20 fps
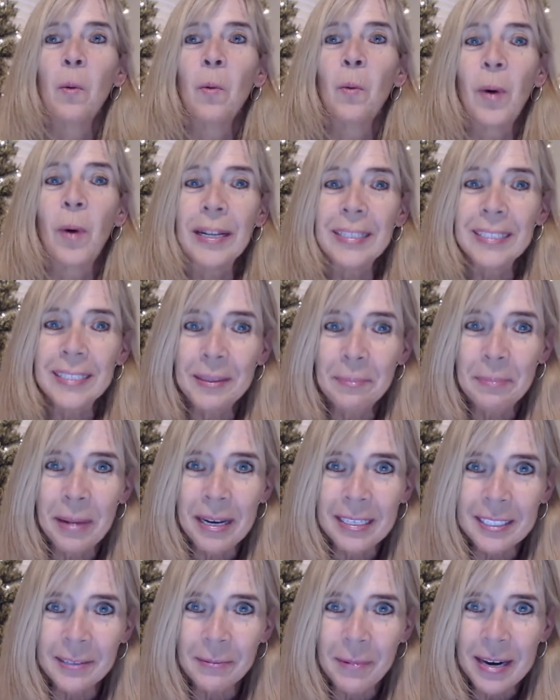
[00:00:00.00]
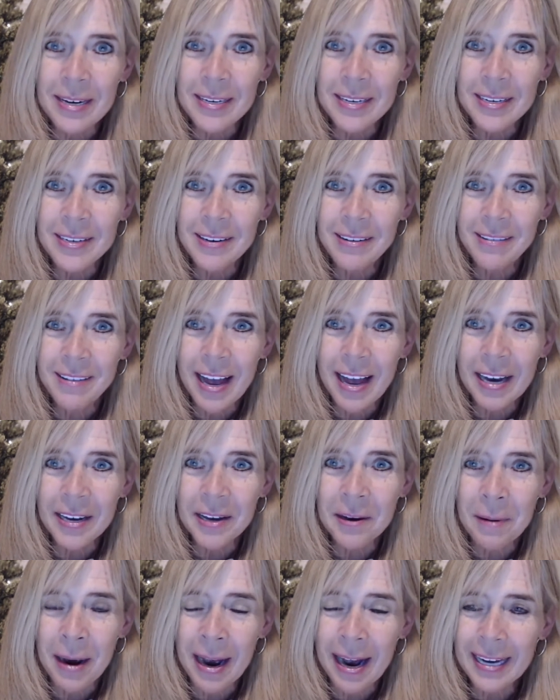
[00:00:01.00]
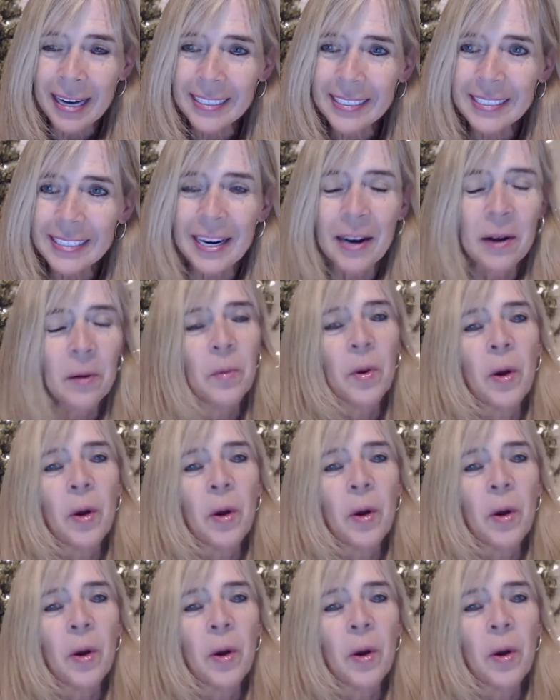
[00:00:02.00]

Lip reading: What's the best way to do that, you ask?